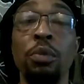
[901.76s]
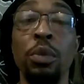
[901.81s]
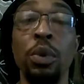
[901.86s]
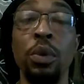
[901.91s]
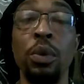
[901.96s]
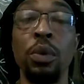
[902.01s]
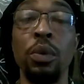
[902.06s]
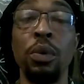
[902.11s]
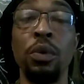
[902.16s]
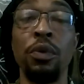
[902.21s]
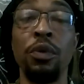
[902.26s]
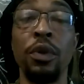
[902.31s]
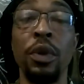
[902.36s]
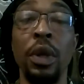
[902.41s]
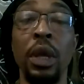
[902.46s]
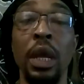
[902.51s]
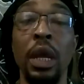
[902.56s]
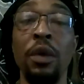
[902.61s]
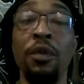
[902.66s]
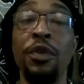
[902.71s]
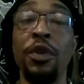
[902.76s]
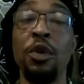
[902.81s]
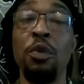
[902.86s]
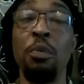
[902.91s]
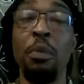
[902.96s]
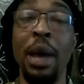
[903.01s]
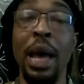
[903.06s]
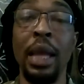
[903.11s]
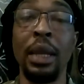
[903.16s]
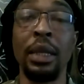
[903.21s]
move if you
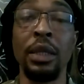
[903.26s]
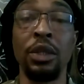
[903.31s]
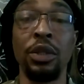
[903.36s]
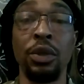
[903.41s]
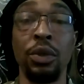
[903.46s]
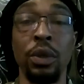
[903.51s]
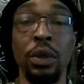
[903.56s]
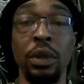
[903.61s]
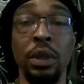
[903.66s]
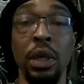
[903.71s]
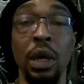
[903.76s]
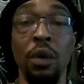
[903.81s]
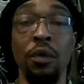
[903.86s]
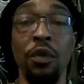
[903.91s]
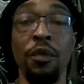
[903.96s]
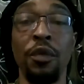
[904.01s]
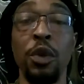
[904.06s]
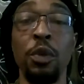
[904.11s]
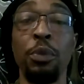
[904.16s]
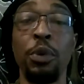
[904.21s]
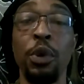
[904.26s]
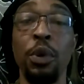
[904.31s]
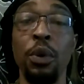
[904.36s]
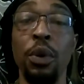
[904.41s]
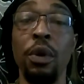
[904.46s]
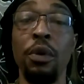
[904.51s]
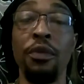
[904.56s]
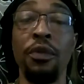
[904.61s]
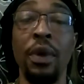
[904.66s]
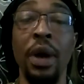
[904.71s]
balance yourself, if you
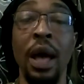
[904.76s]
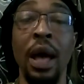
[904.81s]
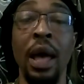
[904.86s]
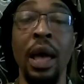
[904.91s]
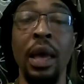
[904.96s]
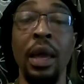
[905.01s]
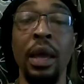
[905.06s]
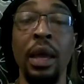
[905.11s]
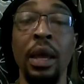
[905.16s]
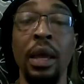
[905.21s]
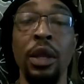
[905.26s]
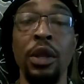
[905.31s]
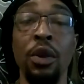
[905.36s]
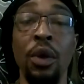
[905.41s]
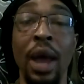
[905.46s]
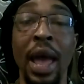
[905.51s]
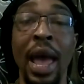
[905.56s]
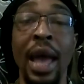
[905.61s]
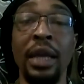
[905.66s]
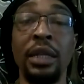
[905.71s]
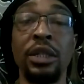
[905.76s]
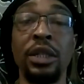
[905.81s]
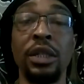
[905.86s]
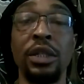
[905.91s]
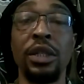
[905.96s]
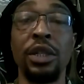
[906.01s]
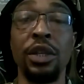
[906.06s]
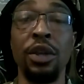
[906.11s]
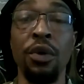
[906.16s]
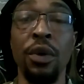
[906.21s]
purify your
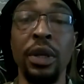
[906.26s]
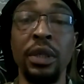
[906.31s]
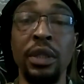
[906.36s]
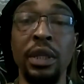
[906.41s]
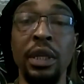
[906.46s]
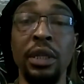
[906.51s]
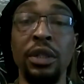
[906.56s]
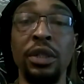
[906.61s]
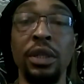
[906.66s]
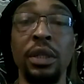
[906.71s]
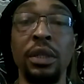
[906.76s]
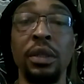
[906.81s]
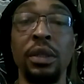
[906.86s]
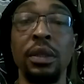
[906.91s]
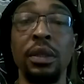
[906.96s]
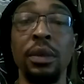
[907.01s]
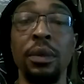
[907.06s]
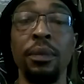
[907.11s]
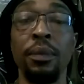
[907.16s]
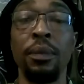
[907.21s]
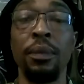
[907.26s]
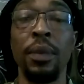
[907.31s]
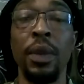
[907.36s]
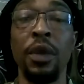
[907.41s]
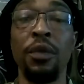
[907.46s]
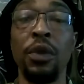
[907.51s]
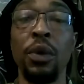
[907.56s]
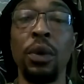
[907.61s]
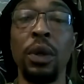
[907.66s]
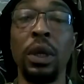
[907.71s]
actions and your intentions,
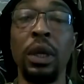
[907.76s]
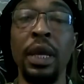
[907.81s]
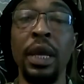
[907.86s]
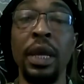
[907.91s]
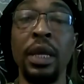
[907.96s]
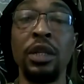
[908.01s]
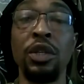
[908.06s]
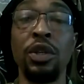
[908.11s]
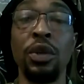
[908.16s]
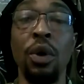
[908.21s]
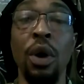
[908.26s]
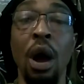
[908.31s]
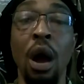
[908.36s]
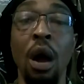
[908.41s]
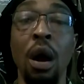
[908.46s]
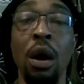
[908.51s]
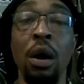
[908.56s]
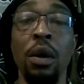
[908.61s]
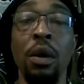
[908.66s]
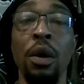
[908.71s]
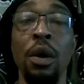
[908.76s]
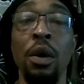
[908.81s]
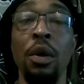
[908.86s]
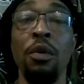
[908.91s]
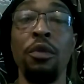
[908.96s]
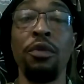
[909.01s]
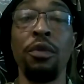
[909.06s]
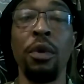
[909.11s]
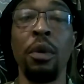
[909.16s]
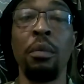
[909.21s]
if you cleanse your heart
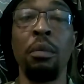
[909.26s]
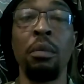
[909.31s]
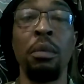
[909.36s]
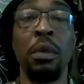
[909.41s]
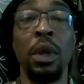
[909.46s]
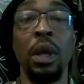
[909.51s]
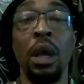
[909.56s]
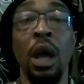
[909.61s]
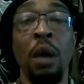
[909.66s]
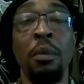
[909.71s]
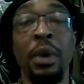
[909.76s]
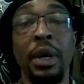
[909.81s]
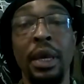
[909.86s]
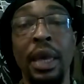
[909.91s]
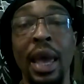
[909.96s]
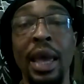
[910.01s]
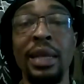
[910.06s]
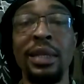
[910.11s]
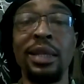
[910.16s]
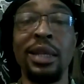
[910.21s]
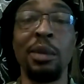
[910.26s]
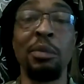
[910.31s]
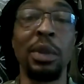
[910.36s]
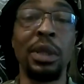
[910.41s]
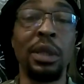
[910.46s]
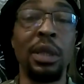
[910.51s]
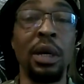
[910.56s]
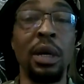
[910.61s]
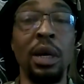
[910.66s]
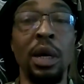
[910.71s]
from I'm a gangster, I'm a
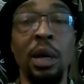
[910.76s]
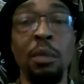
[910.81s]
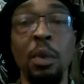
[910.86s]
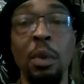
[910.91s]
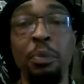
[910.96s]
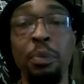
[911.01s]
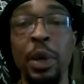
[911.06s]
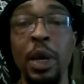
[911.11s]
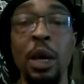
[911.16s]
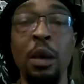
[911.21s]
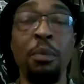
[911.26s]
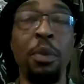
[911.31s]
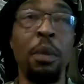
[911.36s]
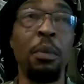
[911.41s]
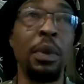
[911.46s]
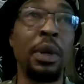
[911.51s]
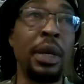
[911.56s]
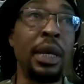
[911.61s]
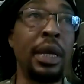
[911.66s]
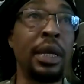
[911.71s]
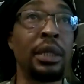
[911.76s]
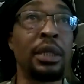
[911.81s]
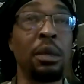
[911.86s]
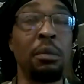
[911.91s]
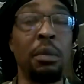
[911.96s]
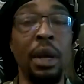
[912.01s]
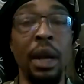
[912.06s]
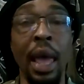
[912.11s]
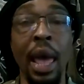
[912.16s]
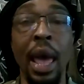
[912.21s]
thug, I'm a pimp, I'm a this,
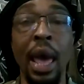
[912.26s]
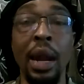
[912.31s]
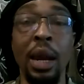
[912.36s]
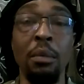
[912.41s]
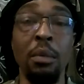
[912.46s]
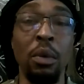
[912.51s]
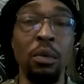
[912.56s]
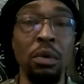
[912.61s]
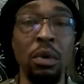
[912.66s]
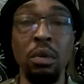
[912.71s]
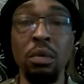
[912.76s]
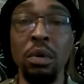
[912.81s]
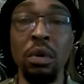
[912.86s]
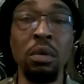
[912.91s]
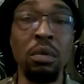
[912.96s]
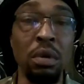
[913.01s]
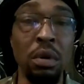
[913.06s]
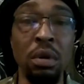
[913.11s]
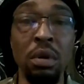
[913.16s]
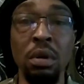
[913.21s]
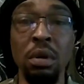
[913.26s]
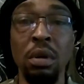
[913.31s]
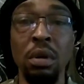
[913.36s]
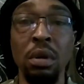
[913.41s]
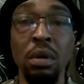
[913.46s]
I'm a that, I'm a roo,